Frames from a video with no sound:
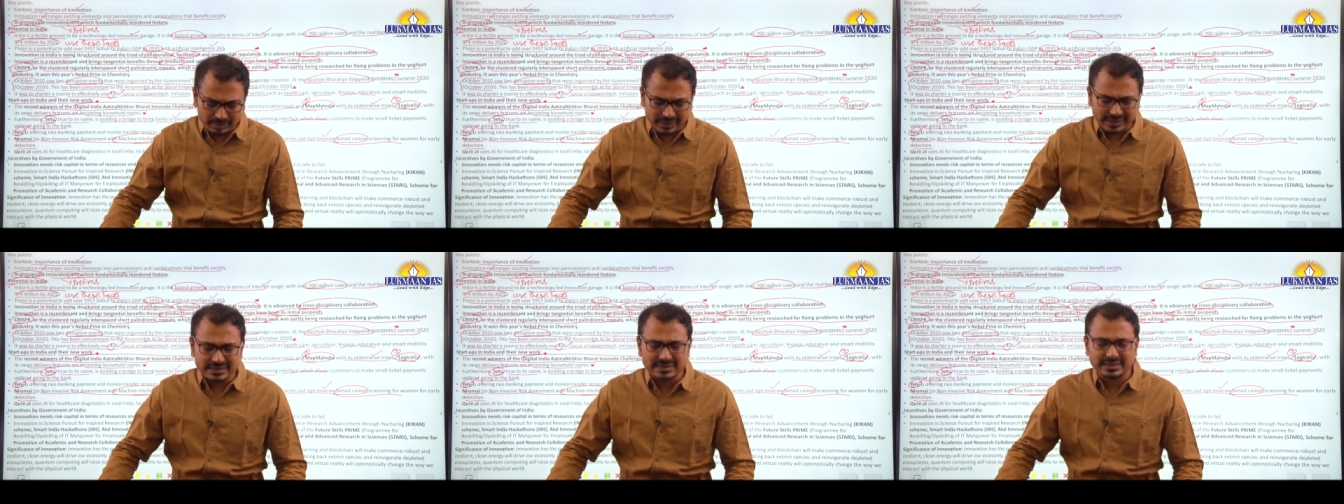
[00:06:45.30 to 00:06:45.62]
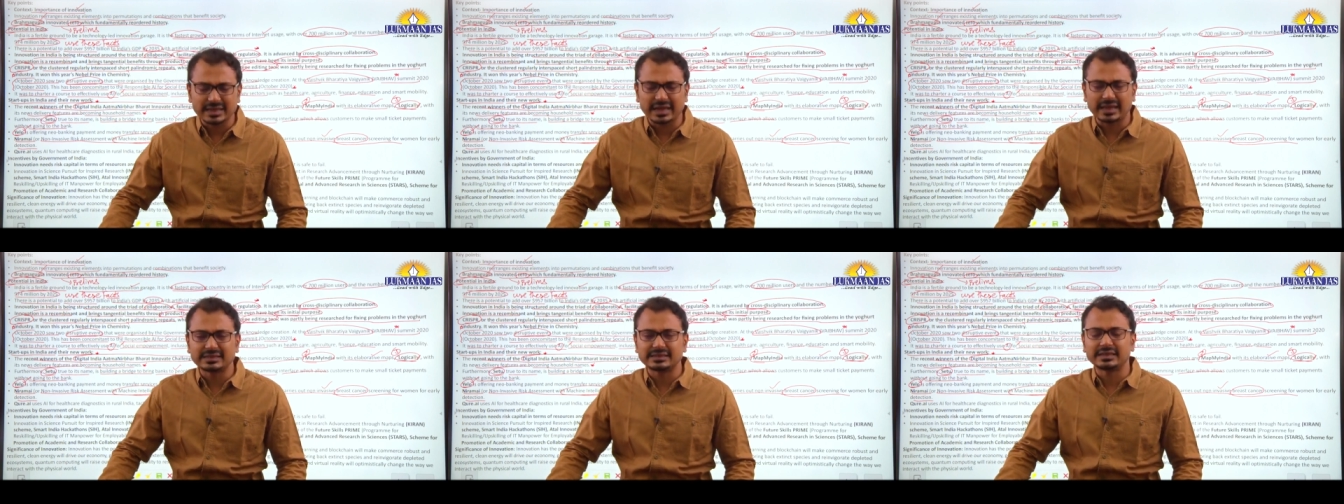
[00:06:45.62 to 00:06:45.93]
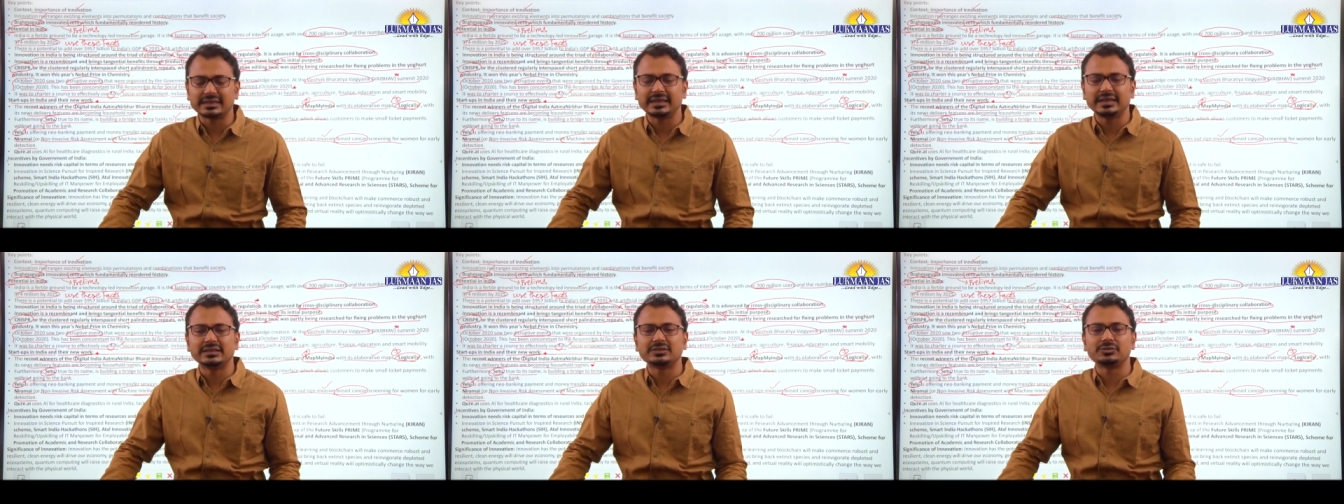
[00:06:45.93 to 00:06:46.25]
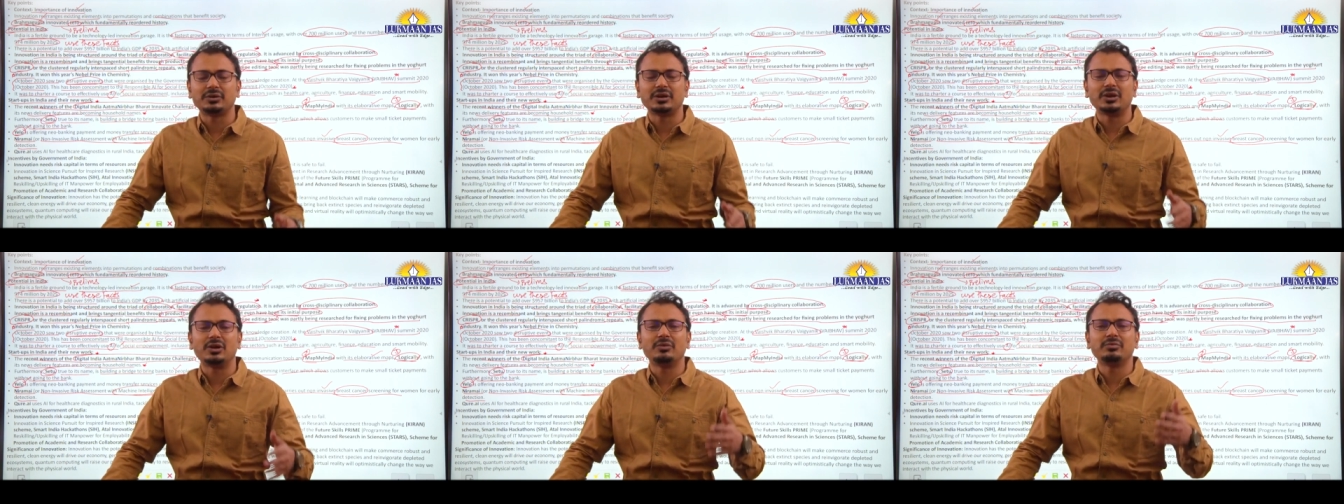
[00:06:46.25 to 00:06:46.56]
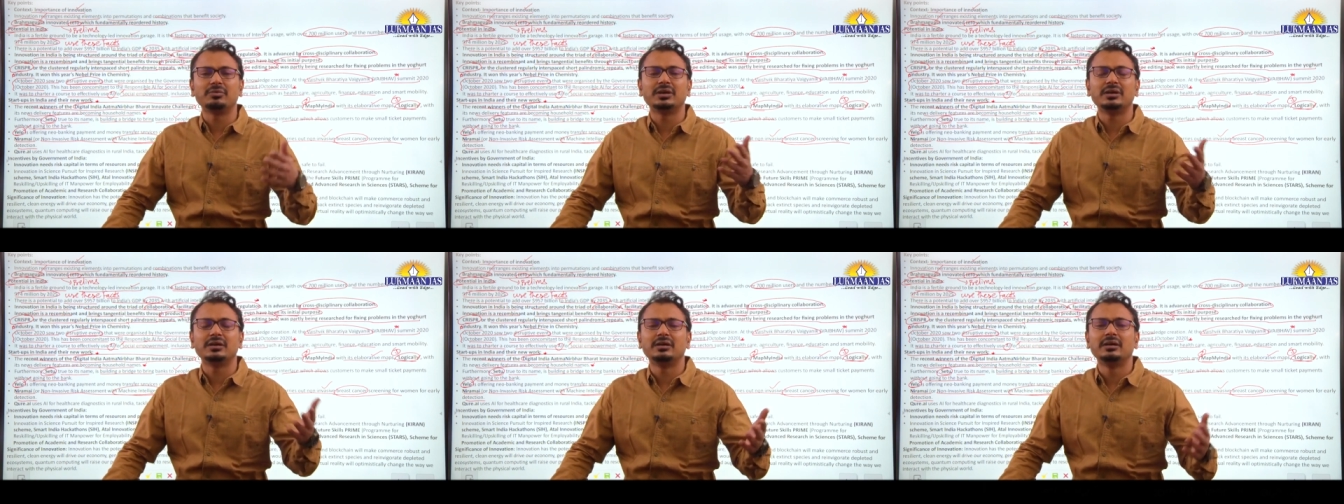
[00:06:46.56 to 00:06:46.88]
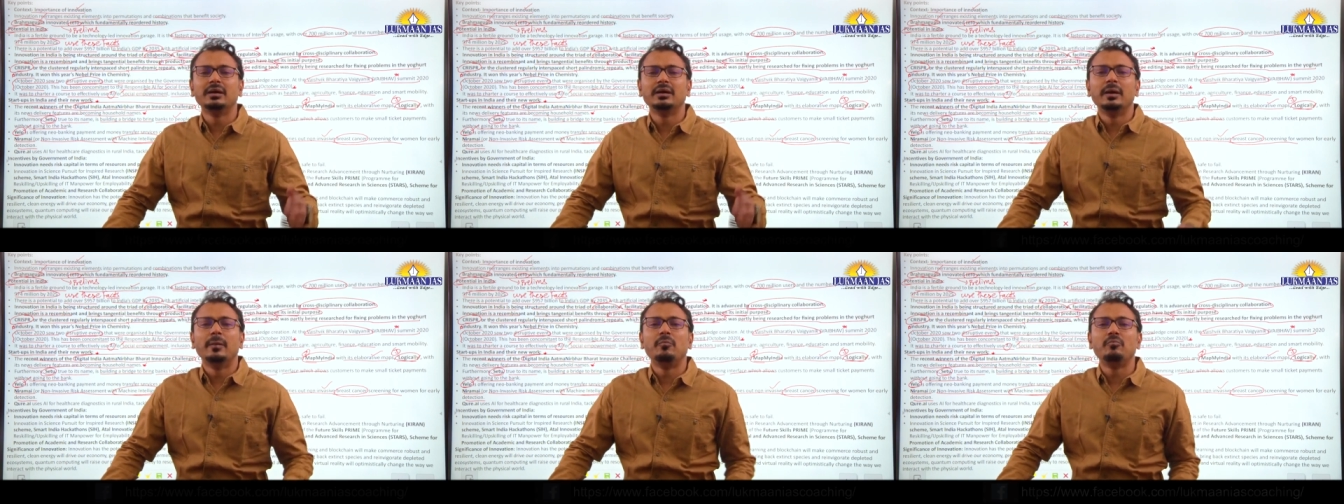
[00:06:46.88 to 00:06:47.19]
breast cancer is one of the
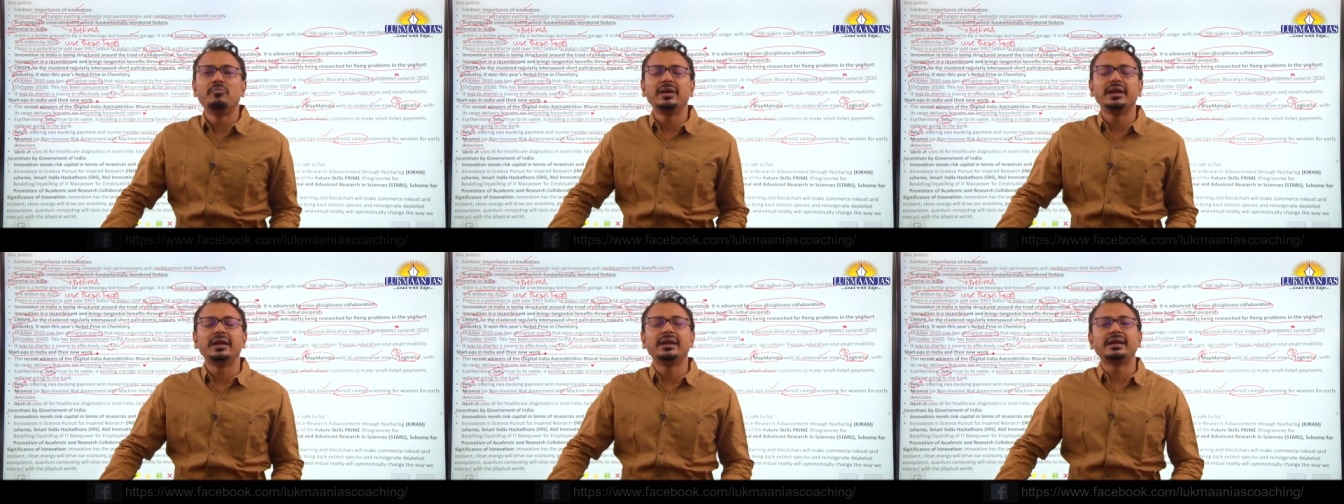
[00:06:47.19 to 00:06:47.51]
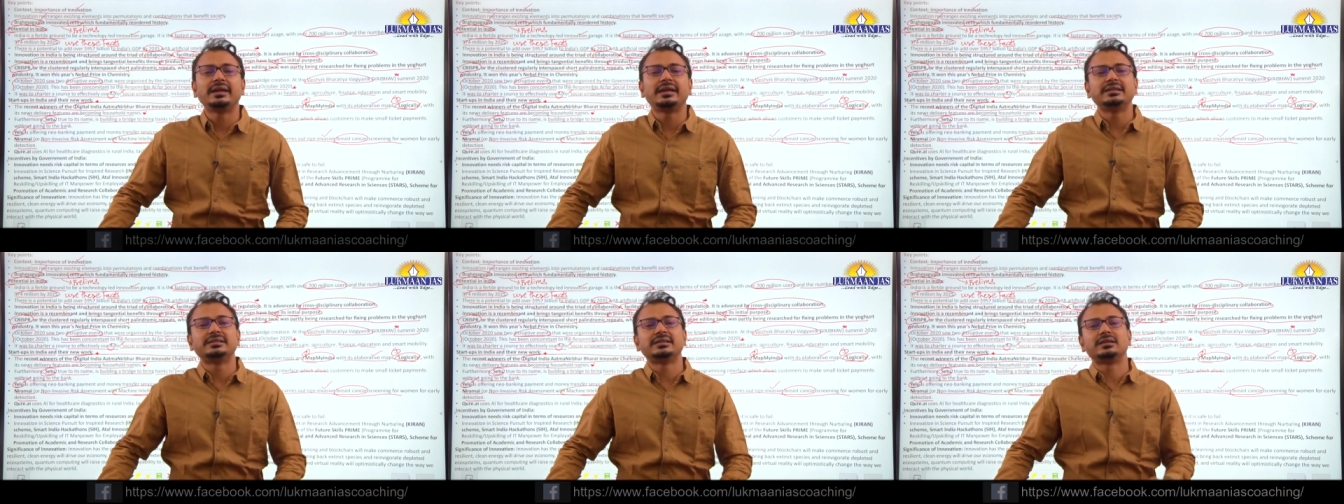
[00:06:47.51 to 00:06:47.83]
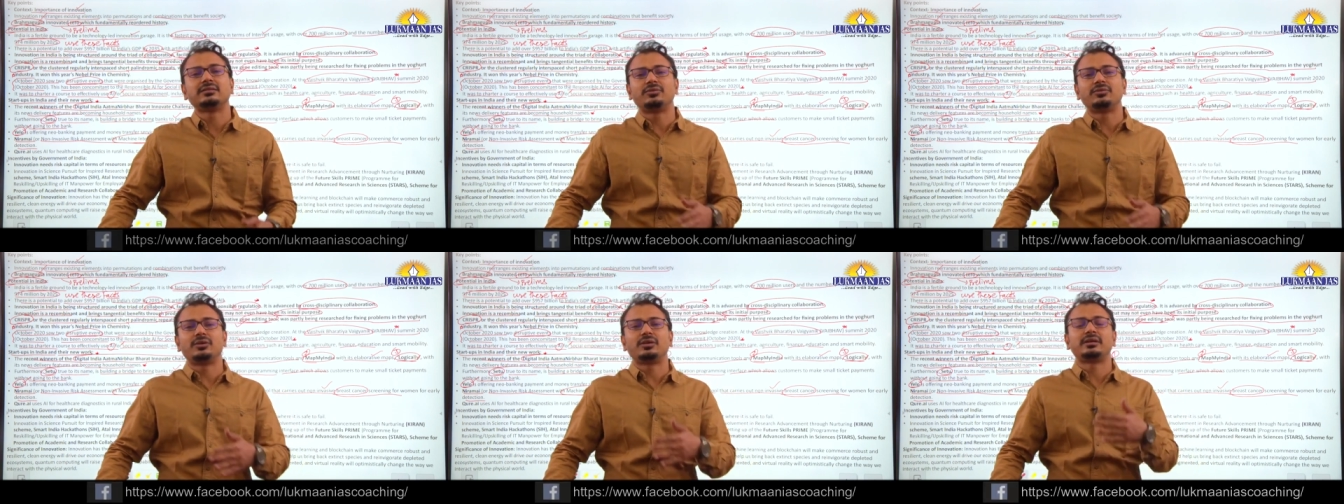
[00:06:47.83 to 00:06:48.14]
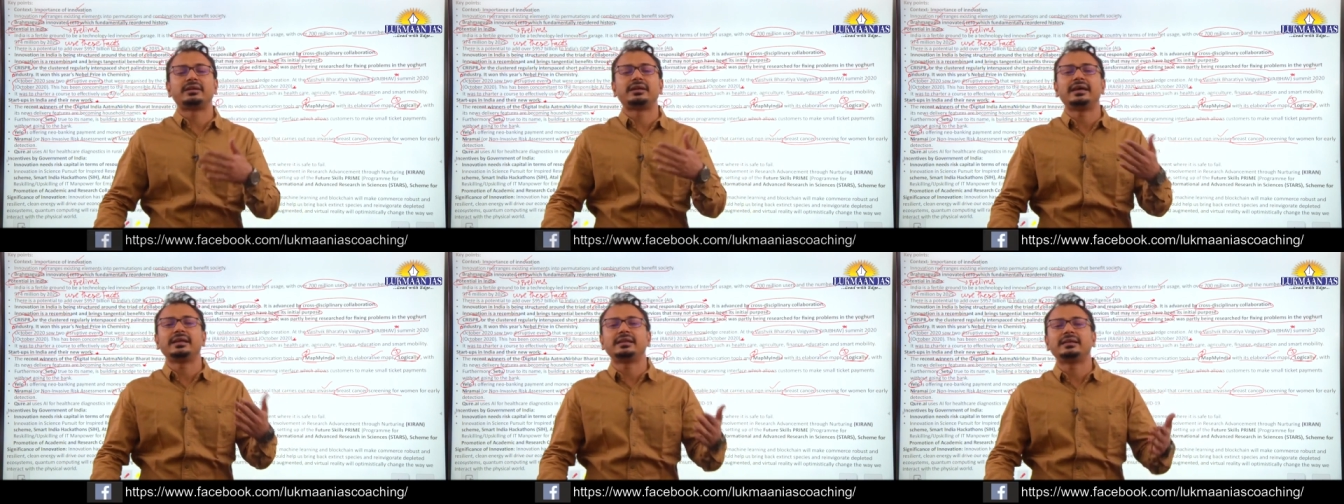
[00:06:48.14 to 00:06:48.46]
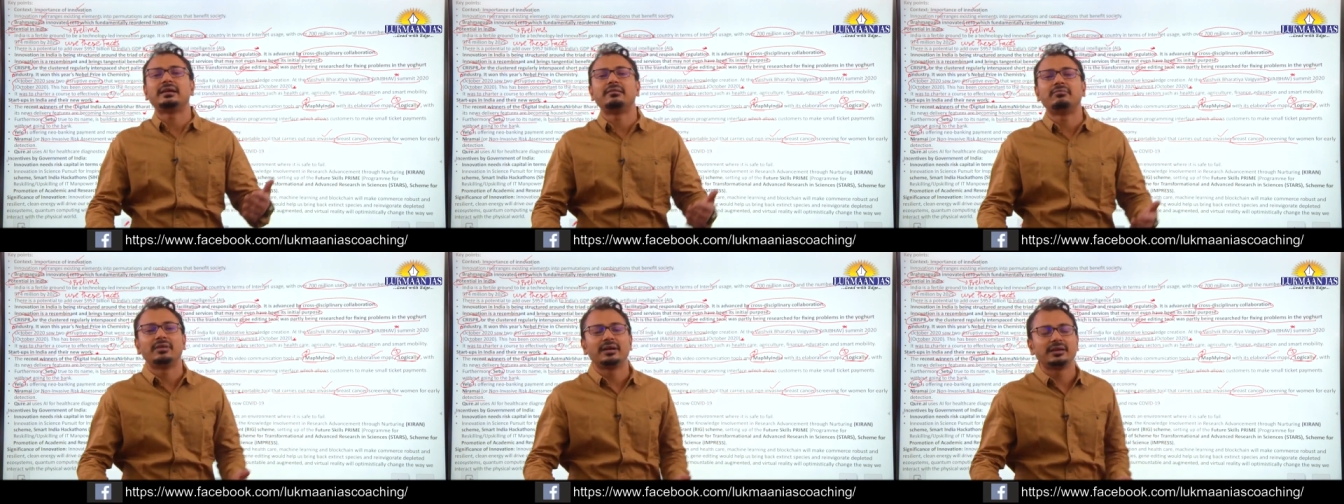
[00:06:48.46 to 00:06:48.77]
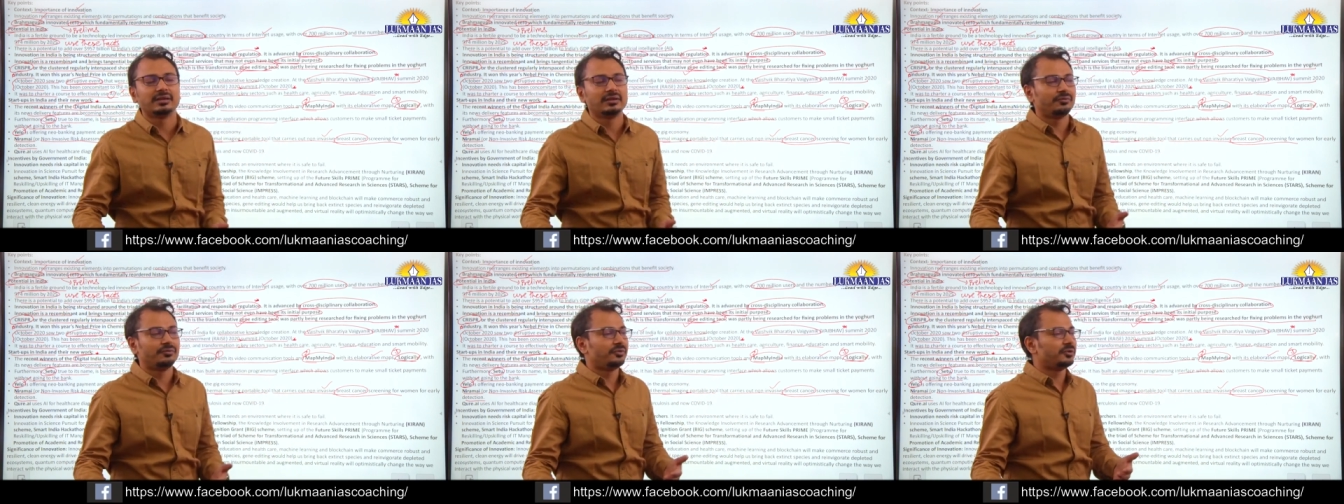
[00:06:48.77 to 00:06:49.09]
main reason for death
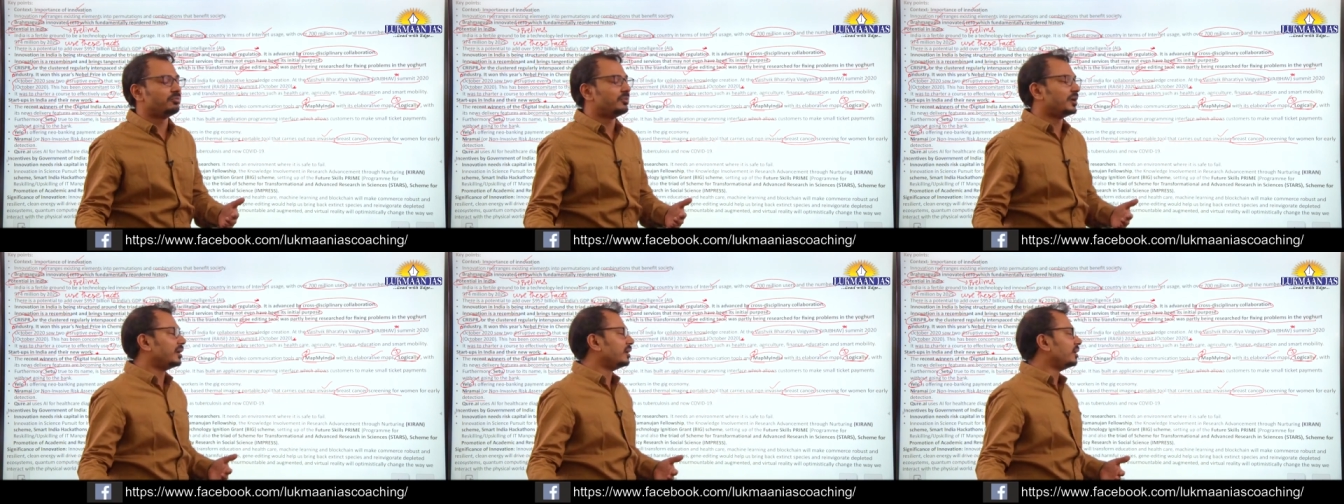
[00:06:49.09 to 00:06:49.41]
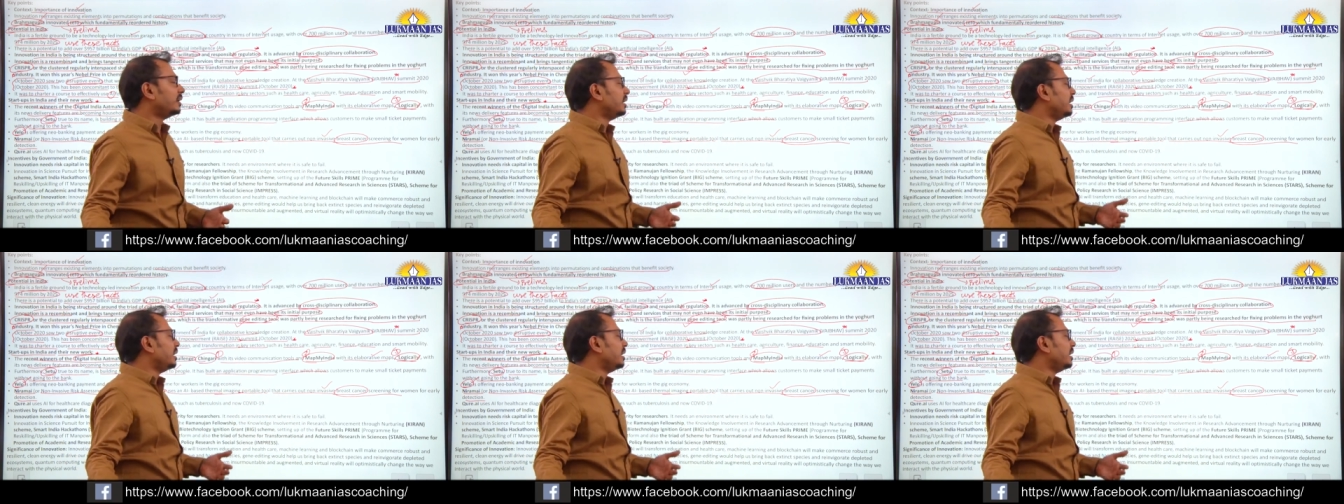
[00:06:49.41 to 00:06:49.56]
among the women